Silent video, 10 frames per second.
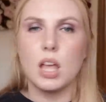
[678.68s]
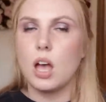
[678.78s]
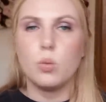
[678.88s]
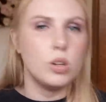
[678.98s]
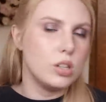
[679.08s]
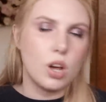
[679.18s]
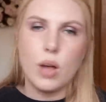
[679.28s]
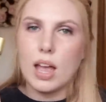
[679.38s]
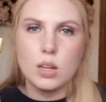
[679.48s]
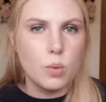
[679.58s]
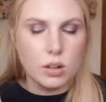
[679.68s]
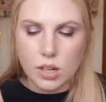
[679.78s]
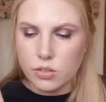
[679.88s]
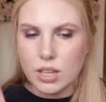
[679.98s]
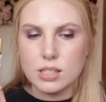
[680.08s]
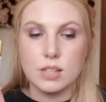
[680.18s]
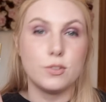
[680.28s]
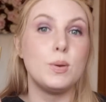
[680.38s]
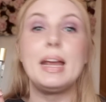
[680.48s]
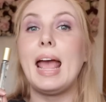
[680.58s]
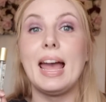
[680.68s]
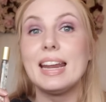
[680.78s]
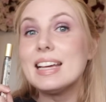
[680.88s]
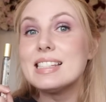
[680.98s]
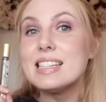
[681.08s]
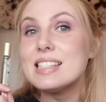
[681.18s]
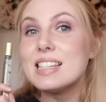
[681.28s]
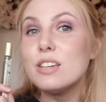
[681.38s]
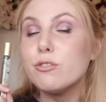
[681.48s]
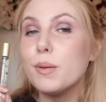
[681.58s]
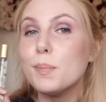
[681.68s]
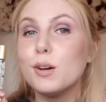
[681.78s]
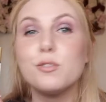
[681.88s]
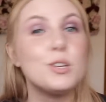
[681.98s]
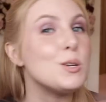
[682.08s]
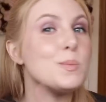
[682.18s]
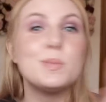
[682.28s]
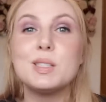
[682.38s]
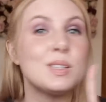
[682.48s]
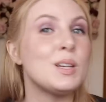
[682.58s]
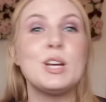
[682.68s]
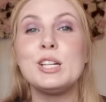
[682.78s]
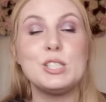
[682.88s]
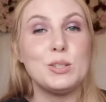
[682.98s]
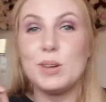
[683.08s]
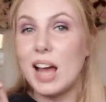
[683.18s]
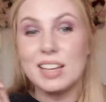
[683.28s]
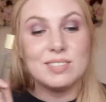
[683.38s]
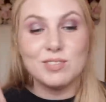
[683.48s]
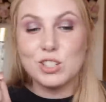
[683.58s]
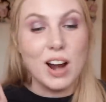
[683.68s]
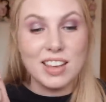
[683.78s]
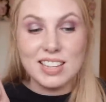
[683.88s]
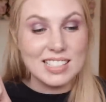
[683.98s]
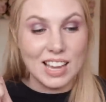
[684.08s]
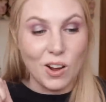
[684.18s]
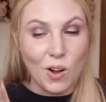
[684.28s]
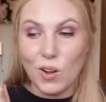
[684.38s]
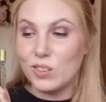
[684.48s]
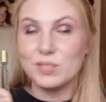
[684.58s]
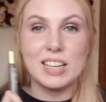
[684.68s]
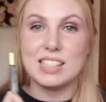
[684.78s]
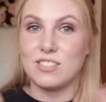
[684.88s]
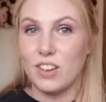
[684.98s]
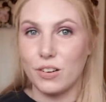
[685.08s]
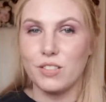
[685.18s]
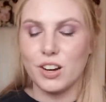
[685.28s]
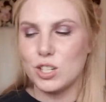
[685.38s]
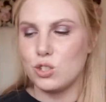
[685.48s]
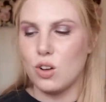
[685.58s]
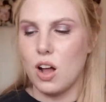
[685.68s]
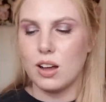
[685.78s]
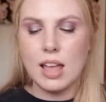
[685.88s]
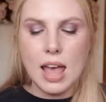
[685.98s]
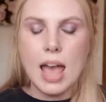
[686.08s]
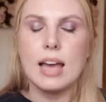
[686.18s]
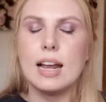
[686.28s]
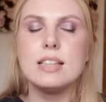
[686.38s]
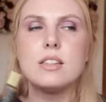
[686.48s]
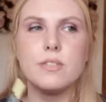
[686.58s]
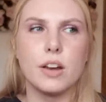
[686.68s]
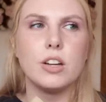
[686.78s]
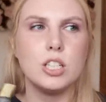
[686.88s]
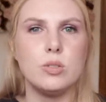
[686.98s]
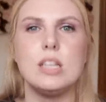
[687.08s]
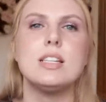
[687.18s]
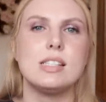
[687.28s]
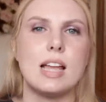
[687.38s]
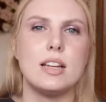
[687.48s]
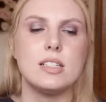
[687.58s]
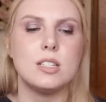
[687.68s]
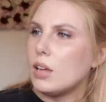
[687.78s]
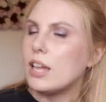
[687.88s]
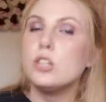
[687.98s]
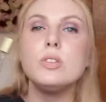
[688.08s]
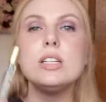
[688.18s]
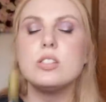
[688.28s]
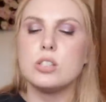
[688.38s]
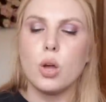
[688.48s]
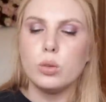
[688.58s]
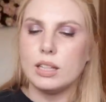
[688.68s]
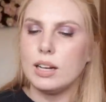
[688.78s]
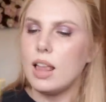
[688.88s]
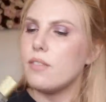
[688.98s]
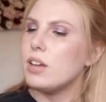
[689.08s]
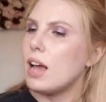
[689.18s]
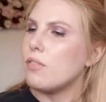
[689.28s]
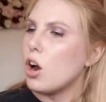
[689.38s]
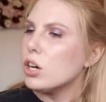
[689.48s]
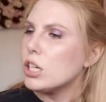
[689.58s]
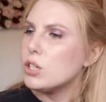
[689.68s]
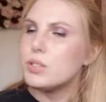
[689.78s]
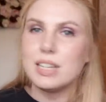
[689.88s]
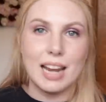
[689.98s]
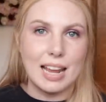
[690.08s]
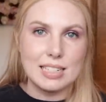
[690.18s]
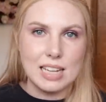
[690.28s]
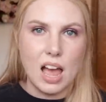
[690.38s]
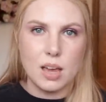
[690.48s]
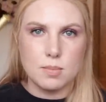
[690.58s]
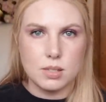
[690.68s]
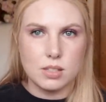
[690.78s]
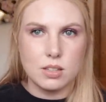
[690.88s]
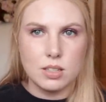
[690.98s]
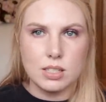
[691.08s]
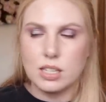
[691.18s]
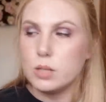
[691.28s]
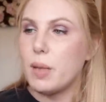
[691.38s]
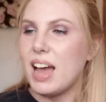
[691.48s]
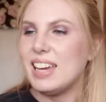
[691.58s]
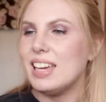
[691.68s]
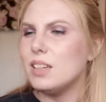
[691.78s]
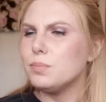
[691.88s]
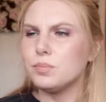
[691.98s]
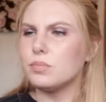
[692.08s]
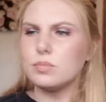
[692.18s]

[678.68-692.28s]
I wouldn't go anywhere near this. If you get headaches easily from perfumes, do not try this at all. It's very, very strong and it has a very unique scent. And you need so little of it. I've already used it 8 times since buying it,